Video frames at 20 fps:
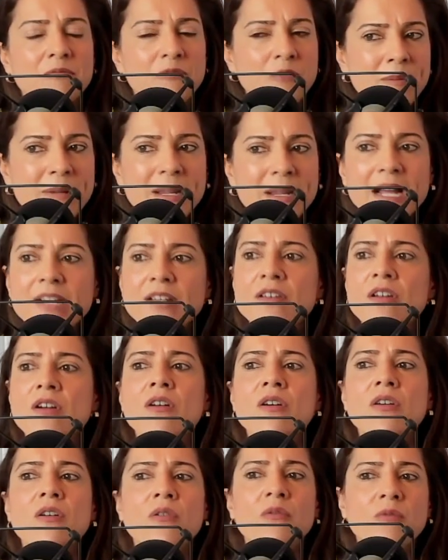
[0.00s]
I
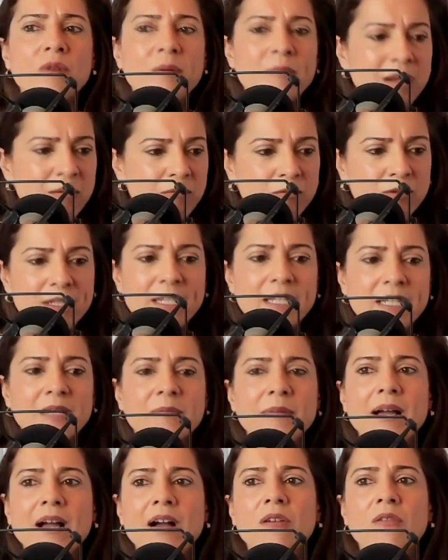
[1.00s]
know, women I'm reading
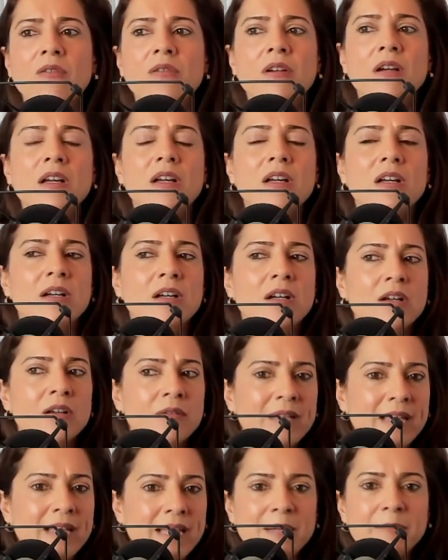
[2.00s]
about,
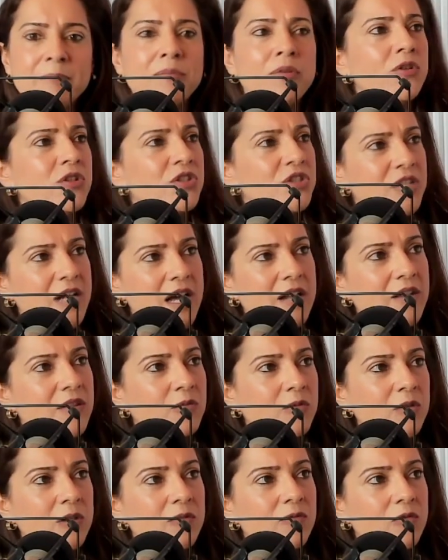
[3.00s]
getting pushed out of
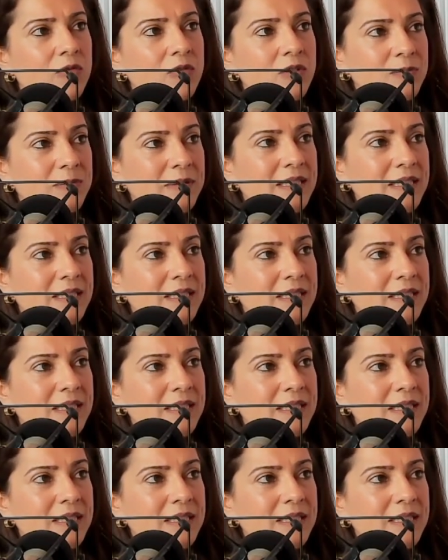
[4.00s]
the workforce